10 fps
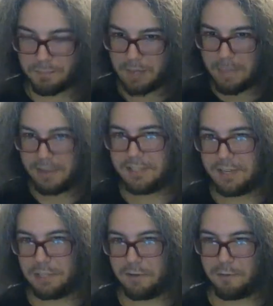that makes it
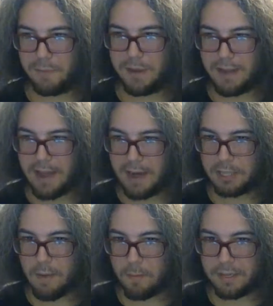easier for me, and it's
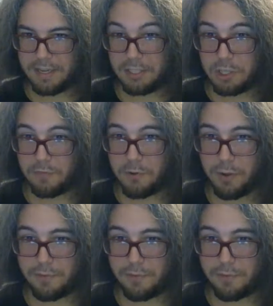probably easier viewing